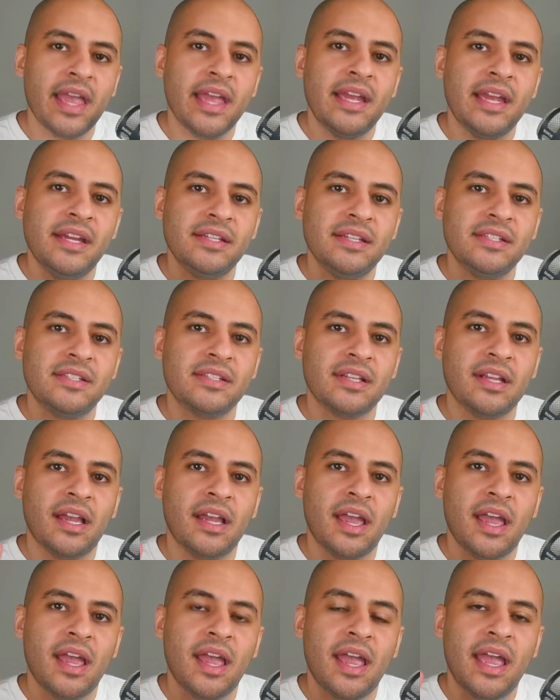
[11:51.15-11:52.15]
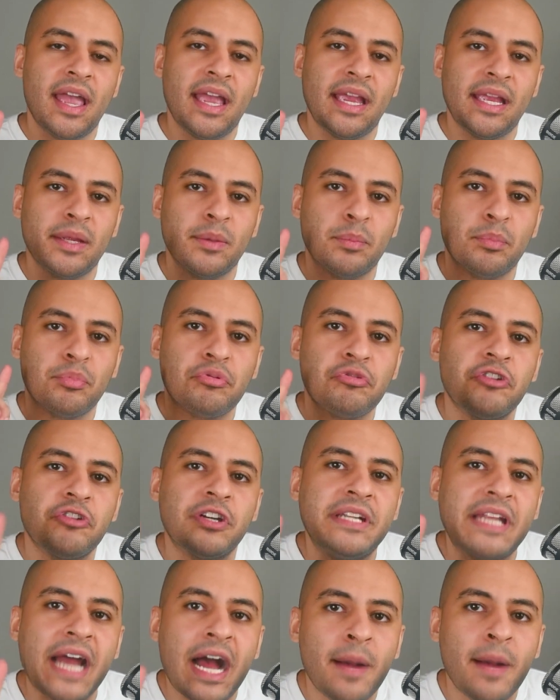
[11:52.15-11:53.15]
is a
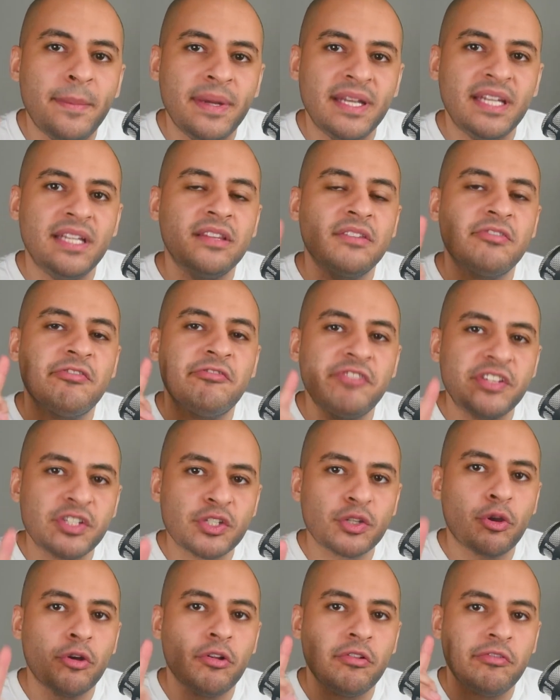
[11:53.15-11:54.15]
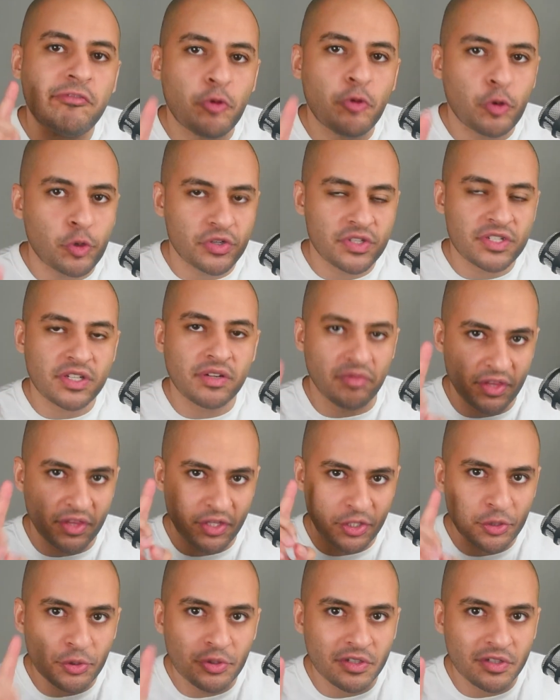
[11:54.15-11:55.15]
predominant physical force of the
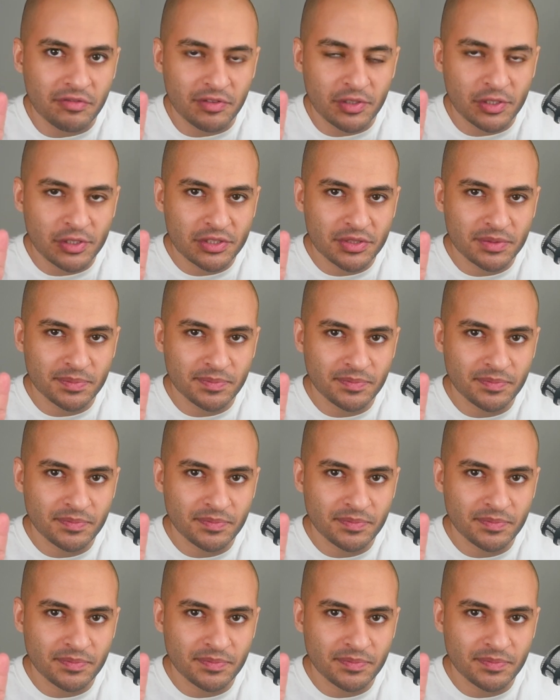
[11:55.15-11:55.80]
universe,